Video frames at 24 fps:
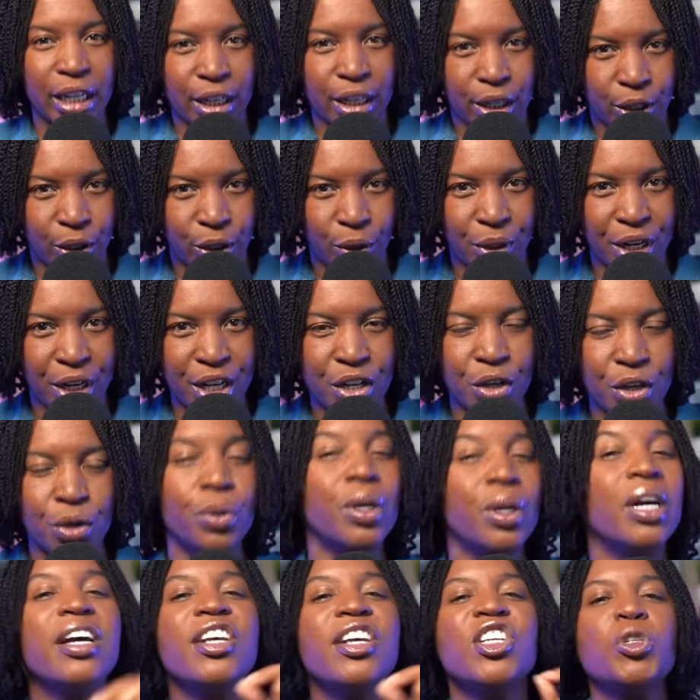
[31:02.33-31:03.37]
including
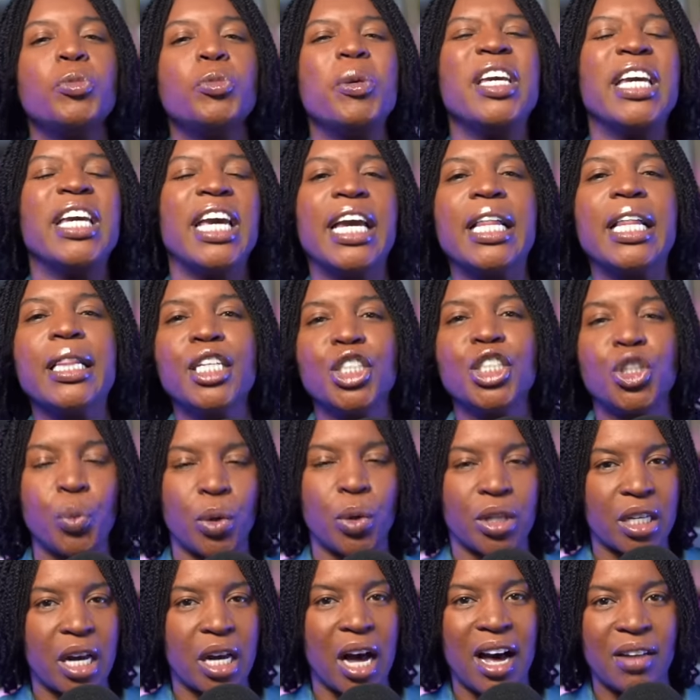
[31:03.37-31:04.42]
you, speak English
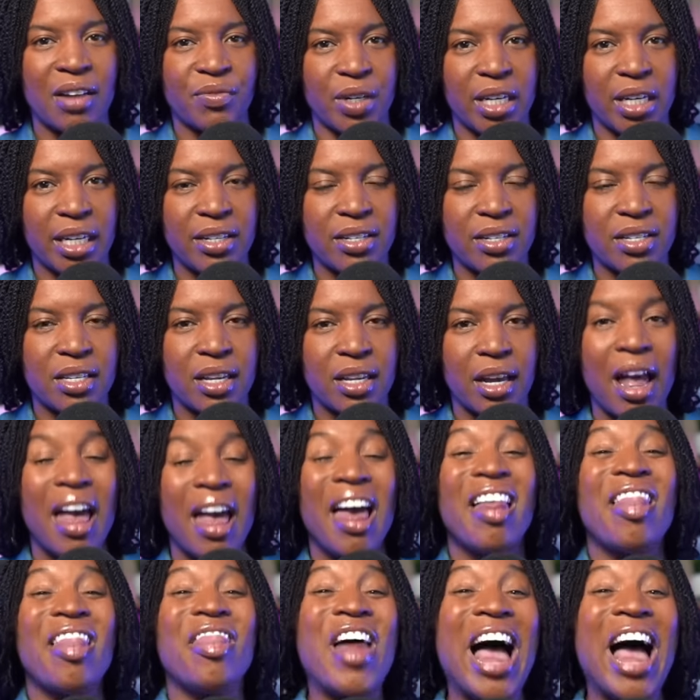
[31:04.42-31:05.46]
with confidence.
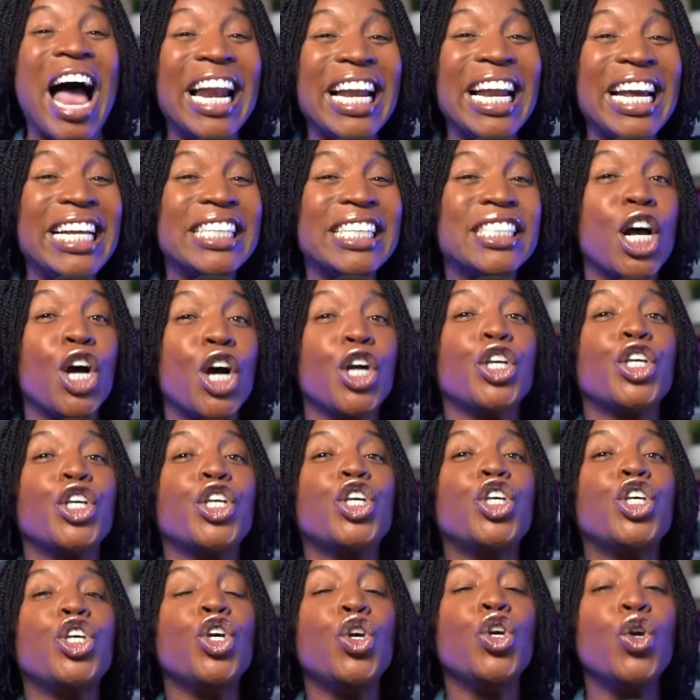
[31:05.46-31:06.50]
That is a
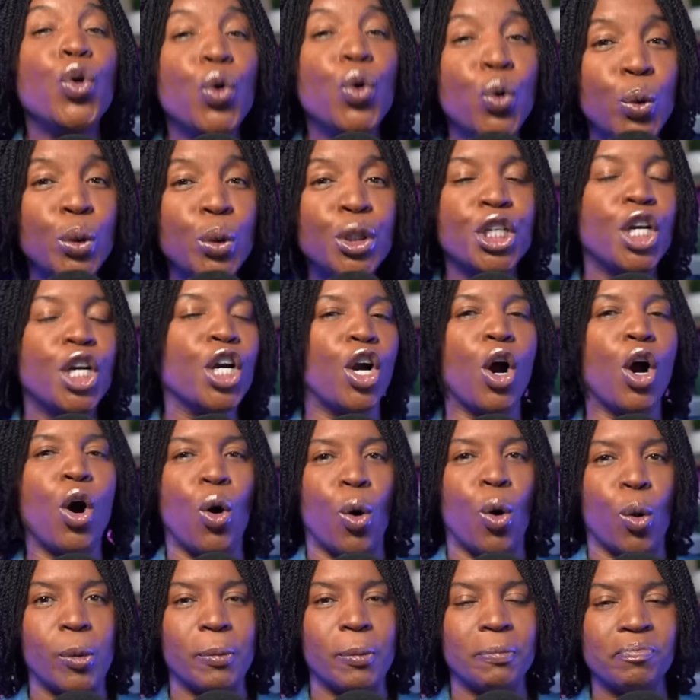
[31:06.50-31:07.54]
huge
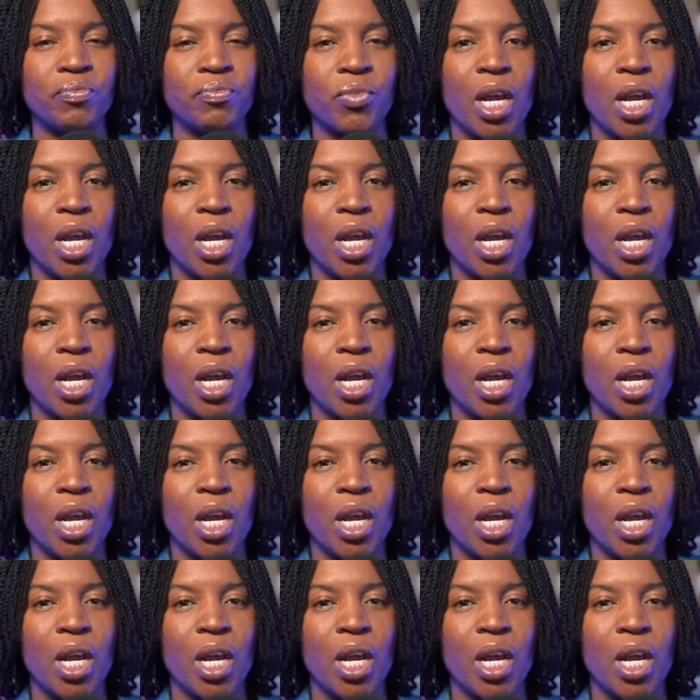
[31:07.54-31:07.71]
goal.